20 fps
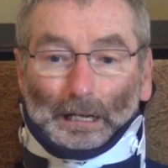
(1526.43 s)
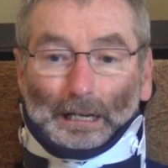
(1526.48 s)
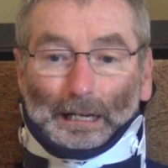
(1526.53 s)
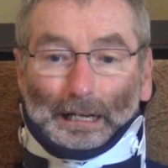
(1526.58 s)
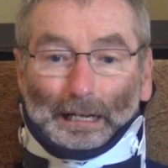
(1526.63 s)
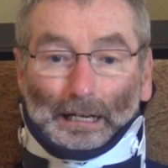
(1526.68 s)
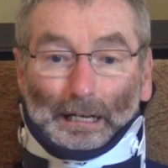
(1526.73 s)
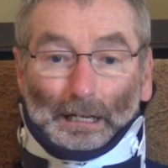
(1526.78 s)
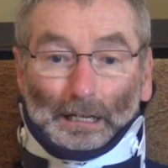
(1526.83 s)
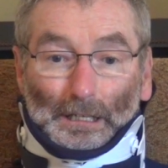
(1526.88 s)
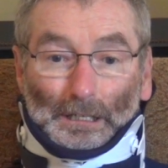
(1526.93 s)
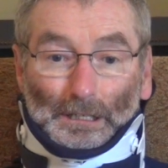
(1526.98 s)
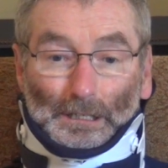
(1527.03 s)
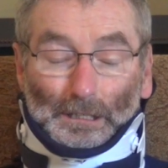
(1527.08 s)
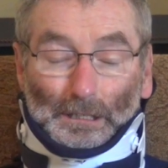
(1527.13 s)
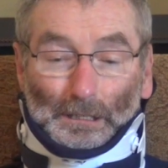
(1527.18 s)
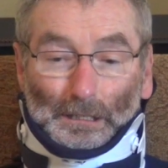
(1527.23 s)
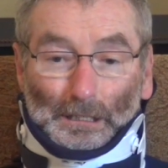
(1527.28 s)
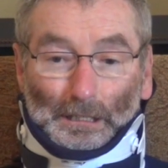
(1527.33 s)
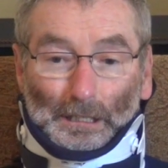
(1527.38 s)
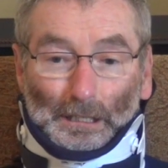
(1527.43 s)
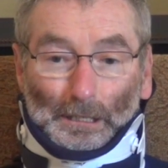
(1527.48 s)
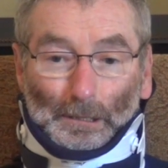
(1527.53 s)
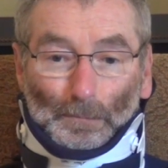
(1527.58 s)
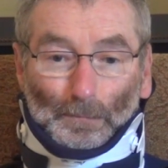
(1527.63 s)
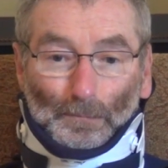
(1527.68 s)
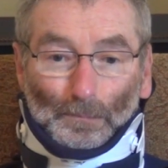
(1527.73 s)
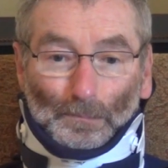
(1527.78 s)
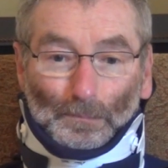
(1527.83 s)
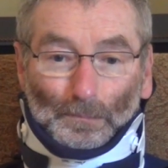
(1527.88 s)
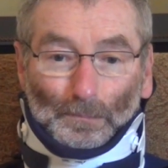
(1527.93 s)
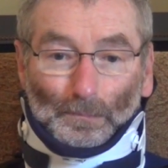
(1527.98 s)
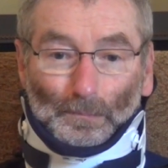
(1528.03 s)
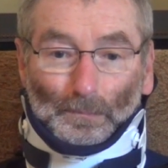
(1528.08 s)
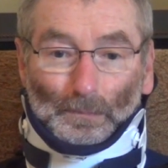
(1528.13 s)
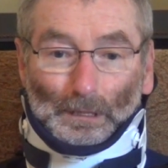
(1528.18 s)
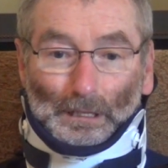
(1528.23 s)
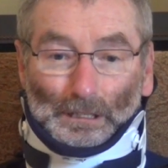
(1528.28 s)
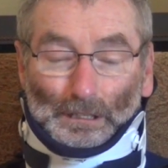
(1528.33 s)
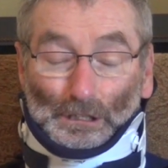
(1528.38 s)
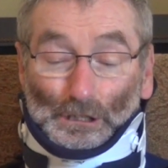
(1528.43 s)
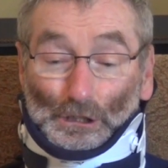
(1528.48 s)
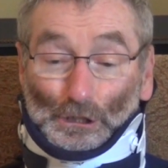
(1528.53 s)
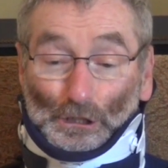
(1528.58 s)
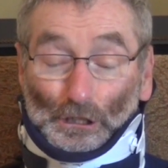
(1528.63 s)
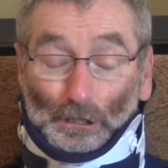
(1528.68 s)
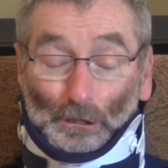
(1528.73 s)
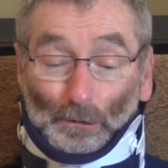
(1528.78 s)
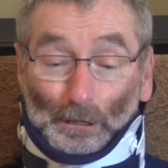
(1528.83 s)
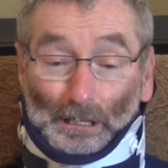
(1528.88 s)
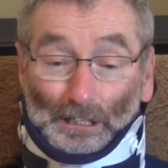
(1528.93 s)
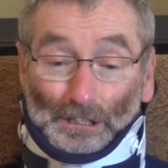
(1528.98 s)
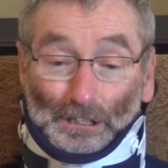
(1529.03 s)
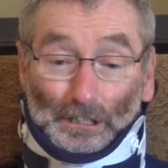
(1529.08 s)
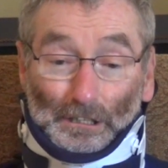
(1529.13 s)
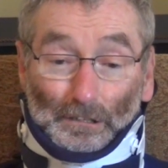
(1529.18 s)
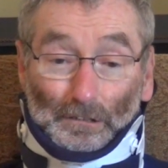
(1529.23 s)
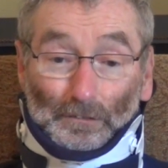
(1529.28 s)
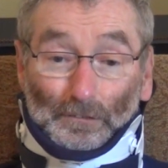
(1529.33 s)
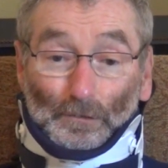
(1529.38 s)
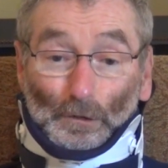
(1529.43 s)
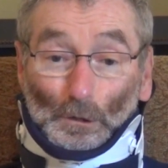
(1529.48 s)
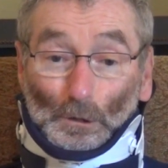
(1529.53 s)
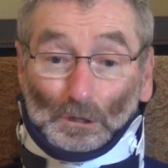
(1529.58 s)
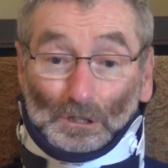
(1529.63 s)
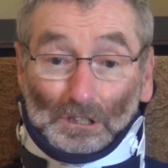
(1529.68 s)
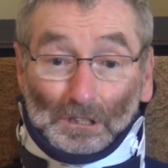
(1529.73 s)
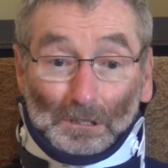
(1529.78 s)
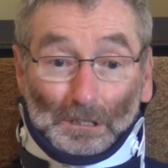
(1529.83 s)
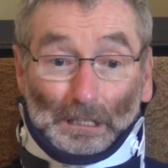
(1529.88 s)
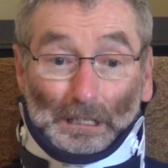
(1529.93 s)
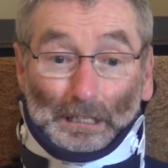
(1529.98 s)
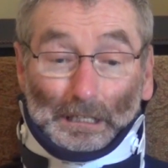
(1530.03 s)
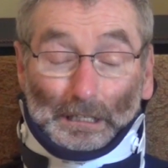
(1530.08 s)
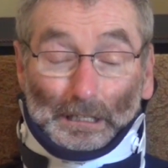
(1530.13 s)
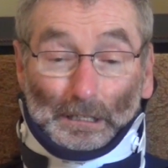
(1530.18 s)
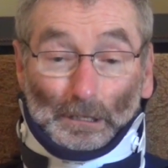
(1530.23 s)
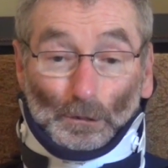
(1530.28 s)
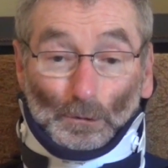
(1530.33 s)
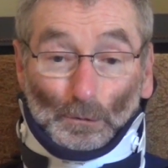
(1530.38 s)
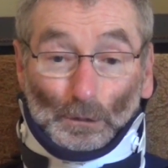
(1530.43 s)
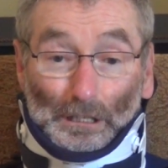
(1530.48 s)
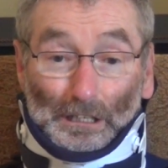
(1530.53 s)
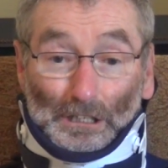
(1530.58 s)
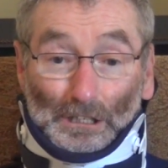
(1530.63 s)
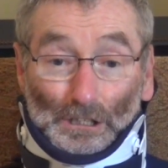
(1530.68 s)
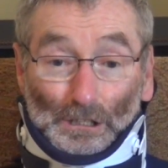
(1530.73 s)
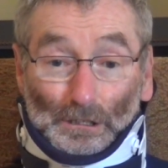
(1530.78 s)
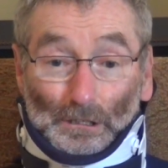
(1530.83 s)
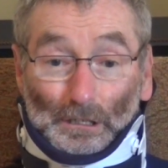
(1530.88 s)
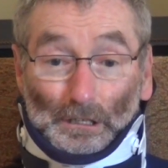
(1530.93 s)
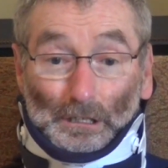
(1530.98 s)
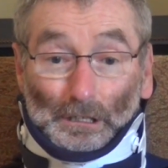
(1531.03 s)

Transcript: And The generosity of the folks, raised